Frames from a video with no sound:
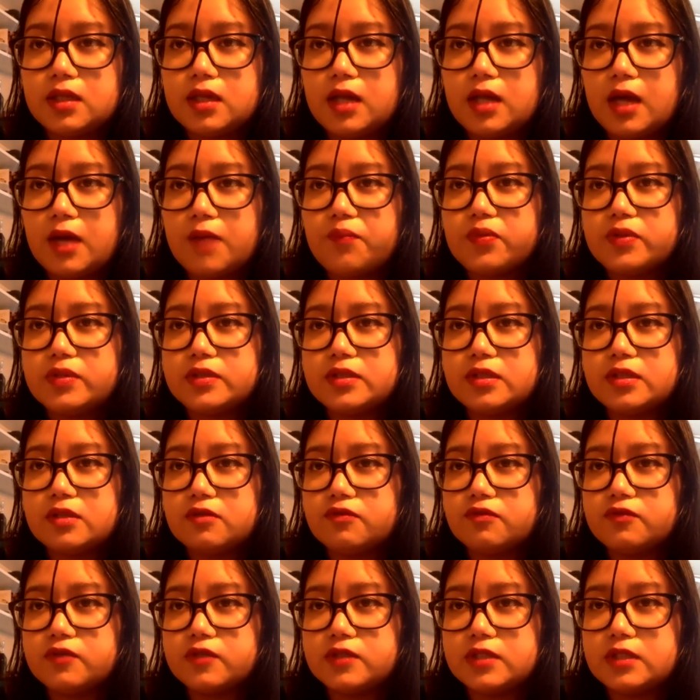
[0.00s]
it happens at the
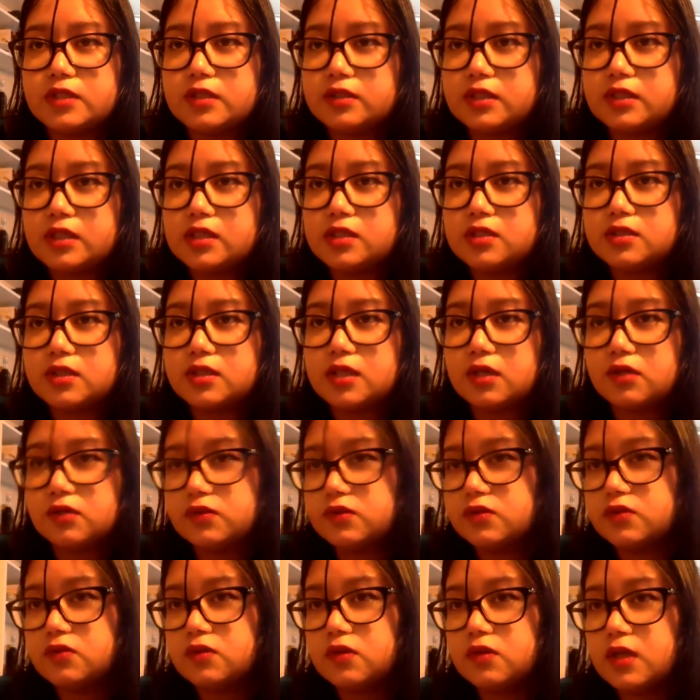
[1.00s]
facilitation
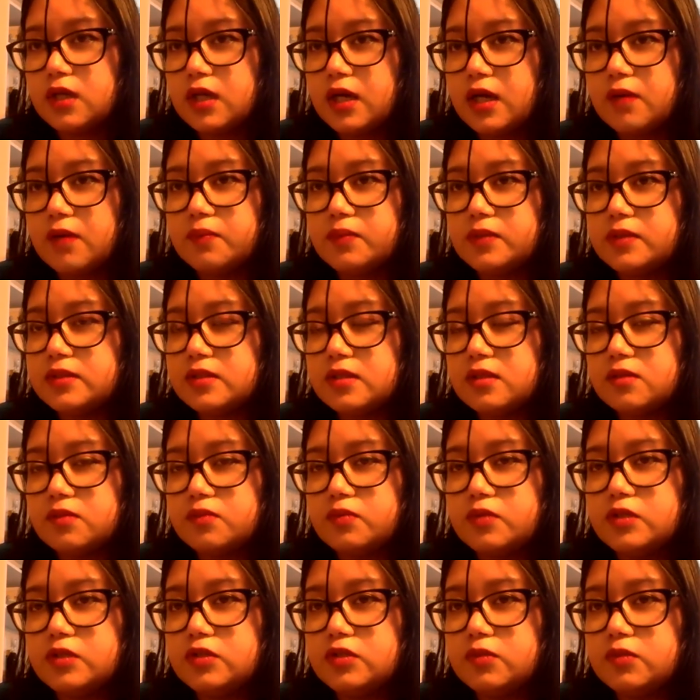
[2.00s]
council it happens at the
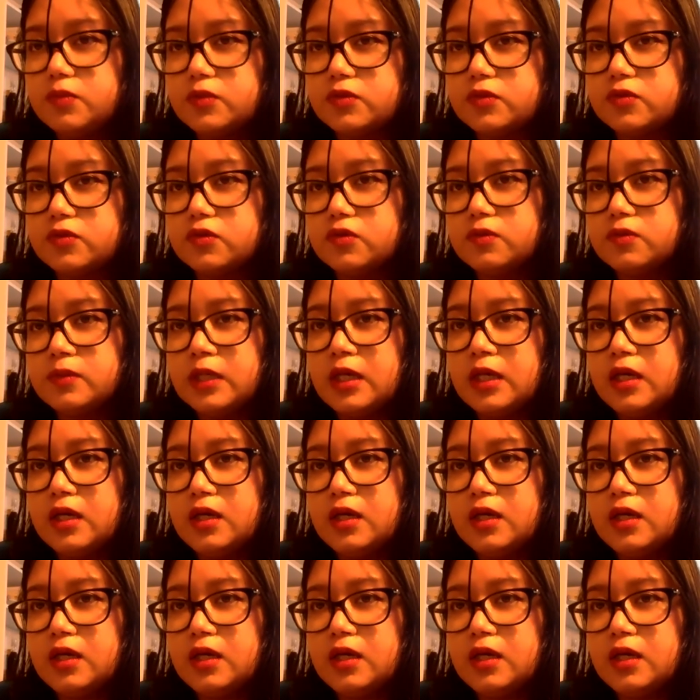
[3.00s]
principals group